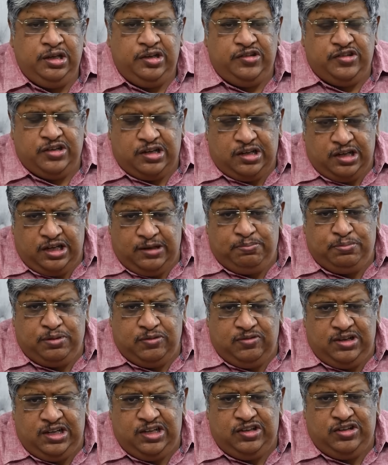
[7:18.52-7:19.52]
It's a great
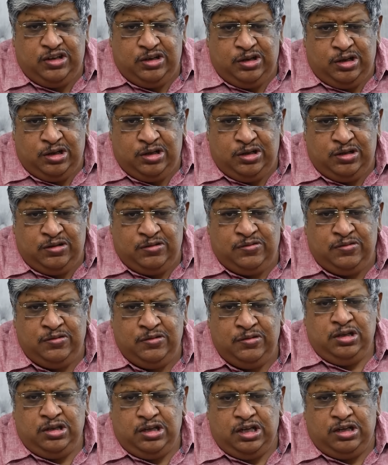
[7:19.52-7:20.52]
privilege and honor
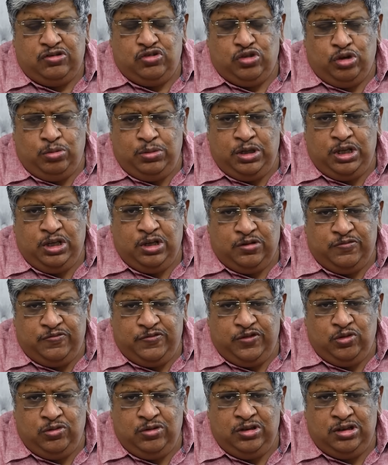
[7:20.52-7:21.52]
that so many
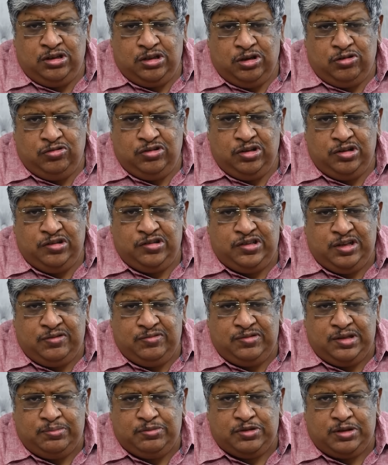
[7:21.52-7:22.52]
of you in thousands
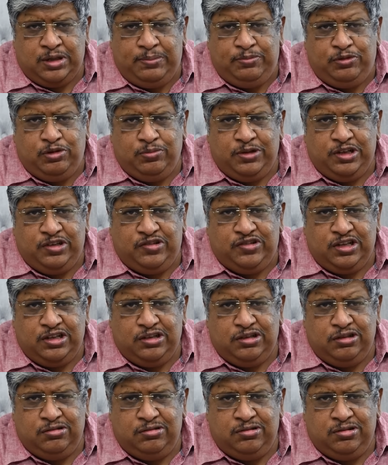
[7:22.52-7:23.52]
have subscribed to my
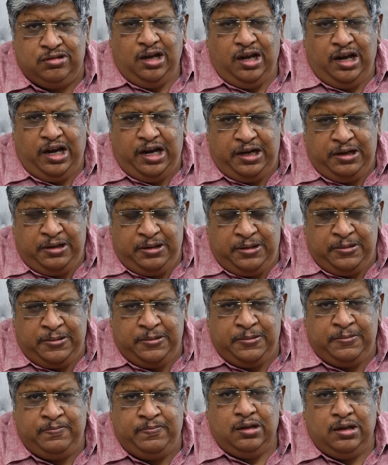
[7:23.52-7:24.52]
channel and
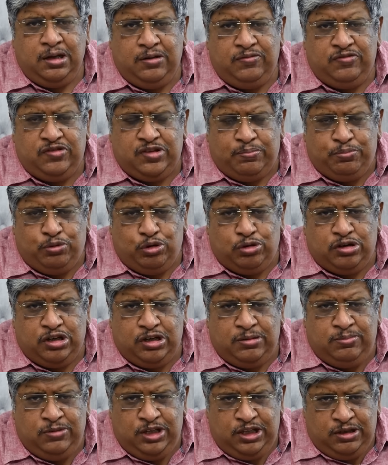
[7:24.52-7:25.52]
have
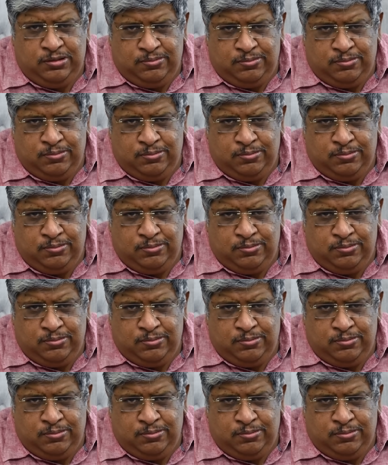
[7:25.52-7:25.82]
supported me.